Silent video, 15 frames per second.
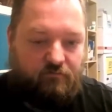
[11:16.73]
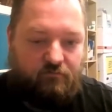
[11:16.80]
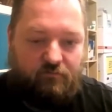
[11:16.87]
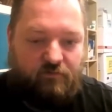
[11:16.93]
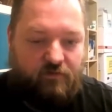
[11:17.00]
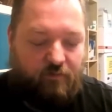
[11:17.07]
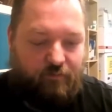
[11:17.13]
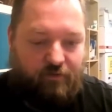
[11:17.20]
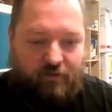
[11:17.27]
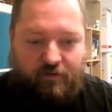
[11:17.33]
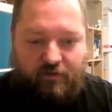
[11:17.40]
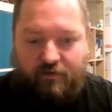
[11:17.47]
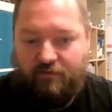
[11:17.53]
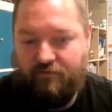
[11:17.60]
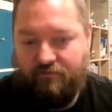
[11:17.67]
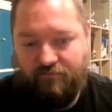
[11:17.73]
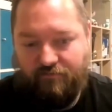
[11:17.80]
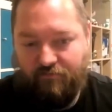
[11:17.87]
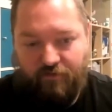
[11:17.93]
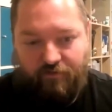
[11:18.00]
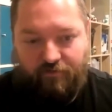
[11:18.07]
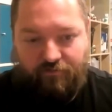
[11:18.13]
something that
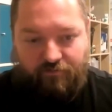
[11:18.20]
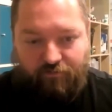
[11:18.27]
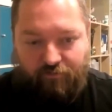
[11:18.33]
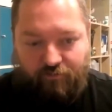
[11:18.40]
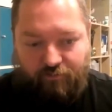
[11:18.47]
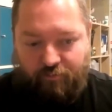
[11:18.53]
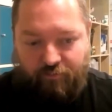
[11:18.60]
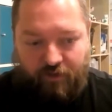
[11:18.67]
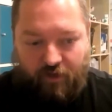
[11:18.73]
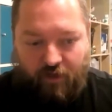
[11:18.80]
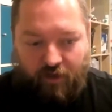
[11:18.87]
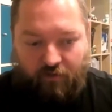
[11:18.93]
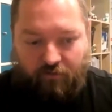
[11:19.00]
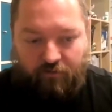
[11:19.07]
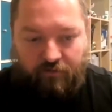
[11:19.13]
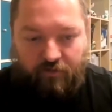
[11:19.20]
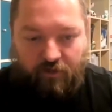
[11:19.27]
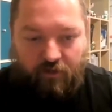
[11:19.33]
just shouldn't be allowed.